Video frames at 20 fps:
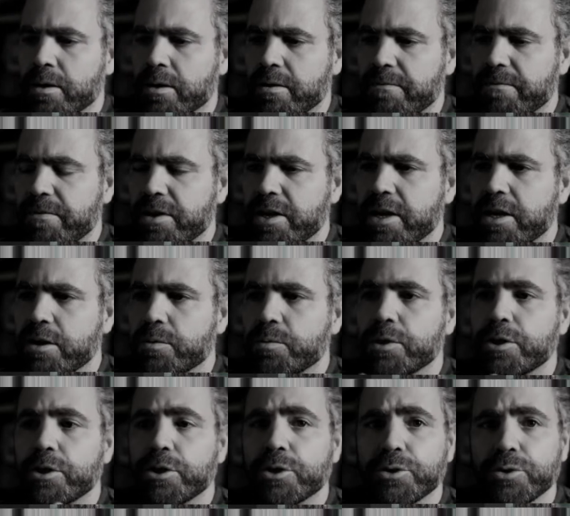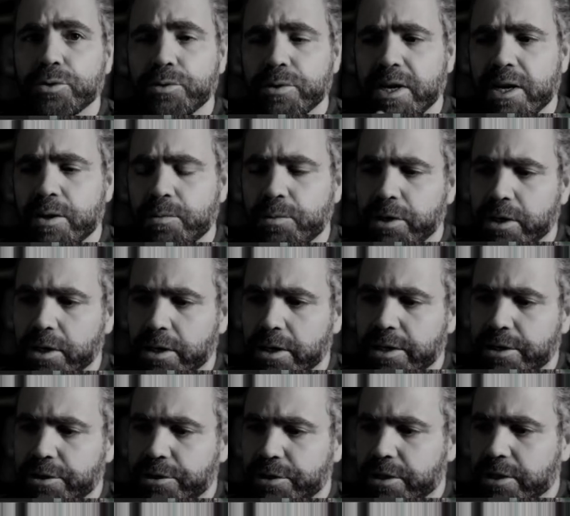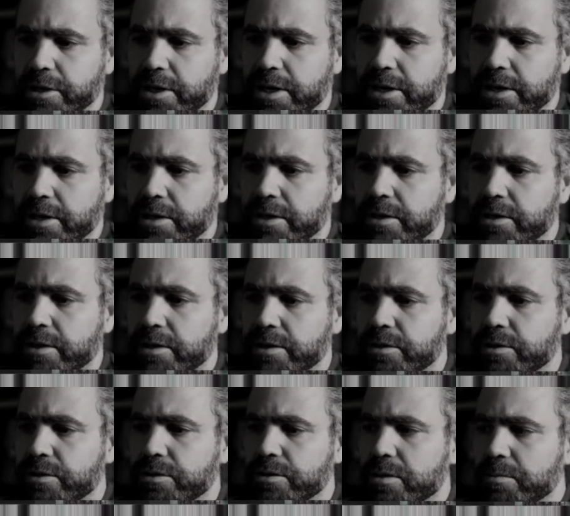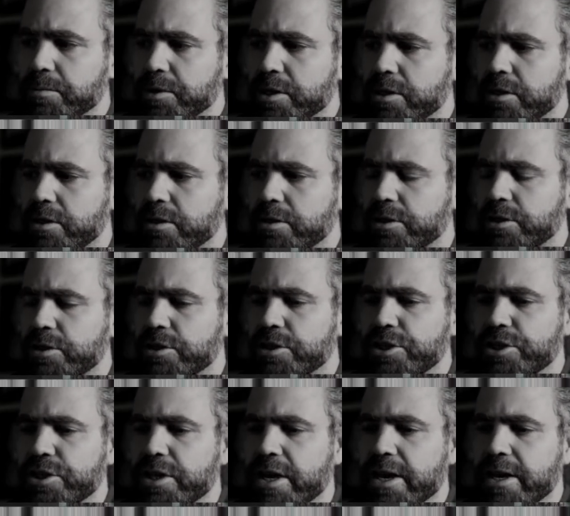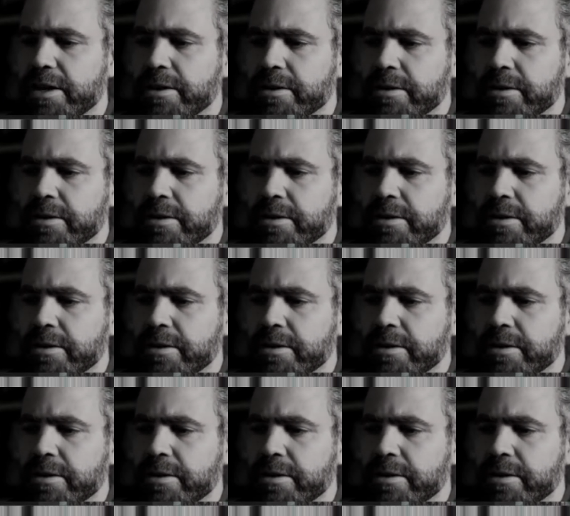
Vignette, we're going to do that with a layer today, so I'm not going to touch that.